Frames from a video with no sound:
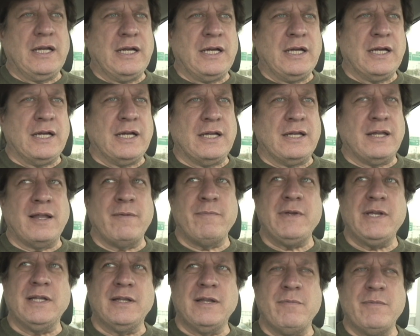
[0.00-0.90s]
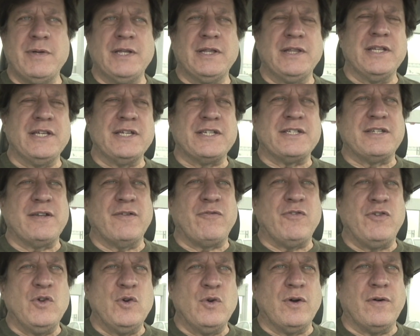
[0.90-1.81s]
let me list a
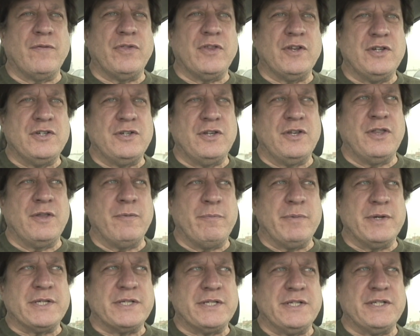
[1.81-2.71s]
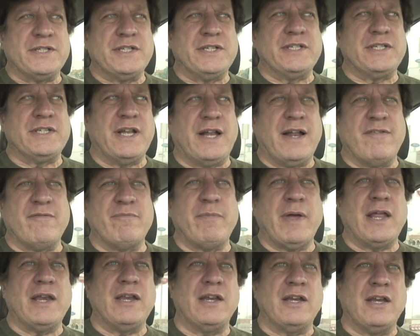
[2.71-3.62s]
few of the businesses that I've
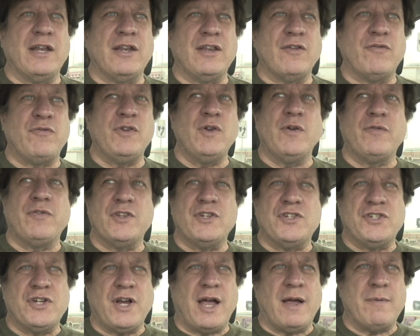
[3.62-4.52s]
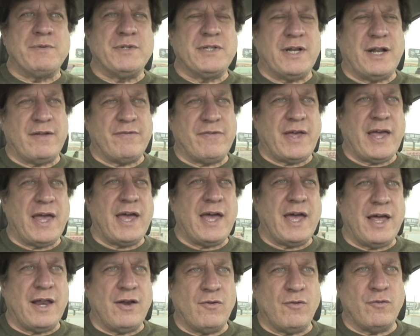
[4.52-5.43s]
been in and a few of the jobs that I've
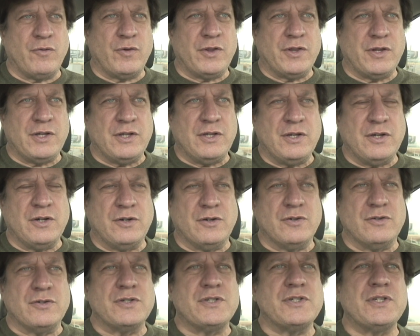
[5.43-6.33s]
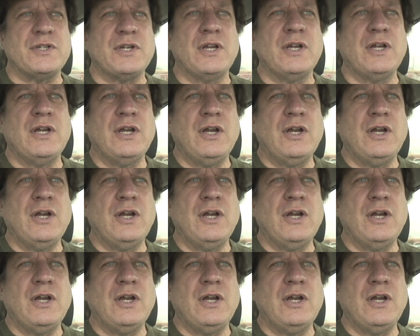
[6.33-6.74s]
had over the years.